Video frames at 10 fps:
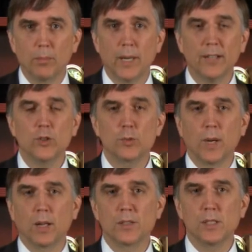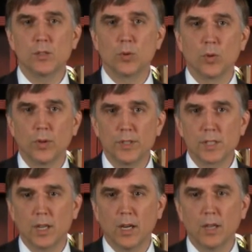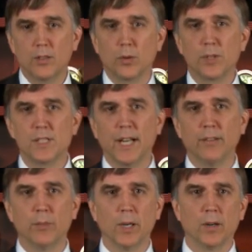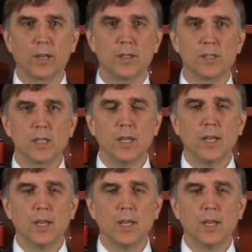English policy towards Native Americans.